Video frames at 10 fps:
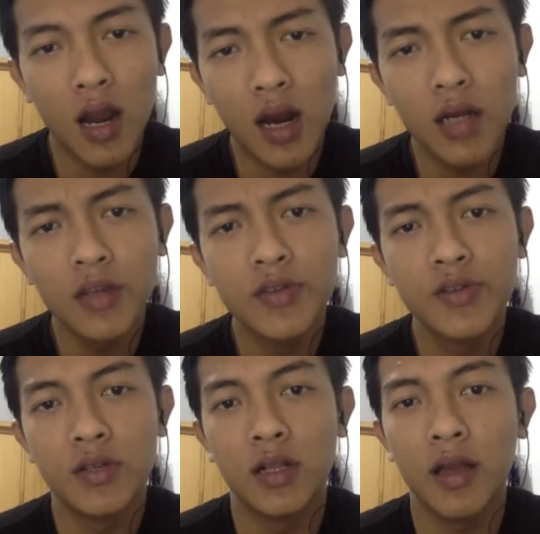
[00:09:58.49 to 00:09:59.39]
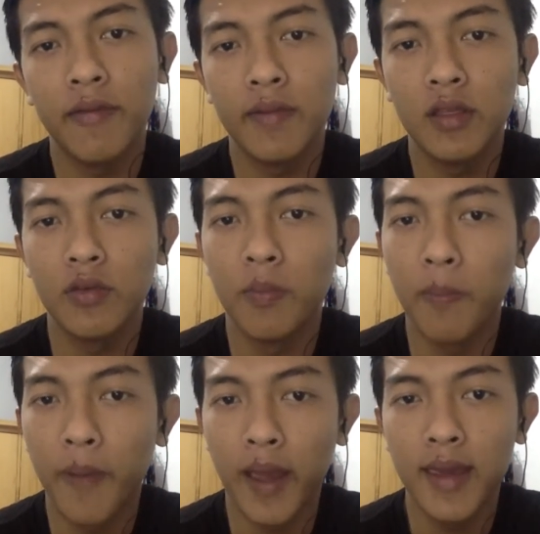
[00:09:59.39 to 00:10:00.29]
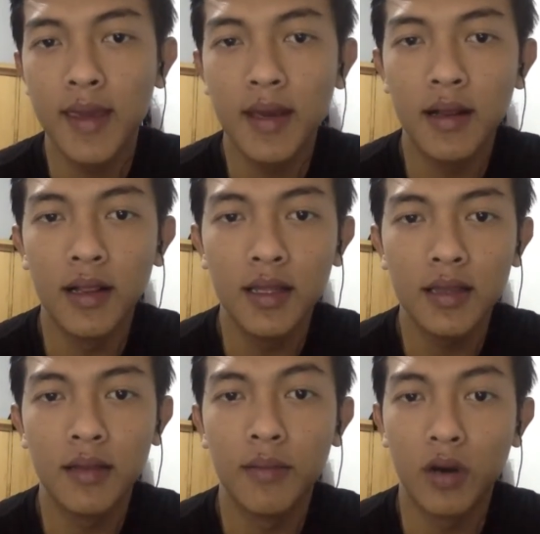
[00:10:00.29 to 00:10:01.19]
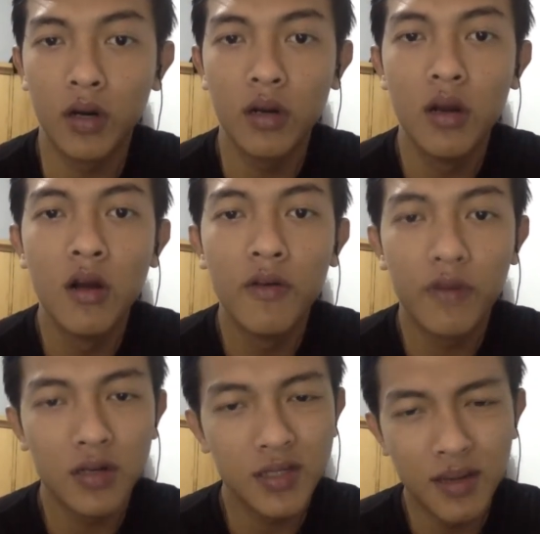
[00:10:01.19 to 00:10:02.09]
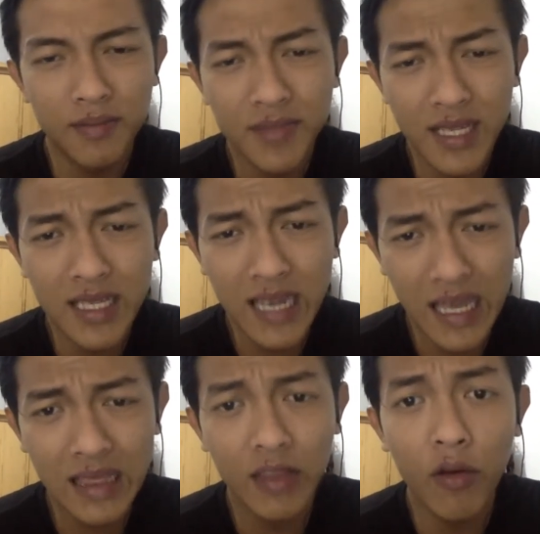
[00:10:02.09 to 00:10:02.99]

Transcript: are usually happy to pay a little more for something that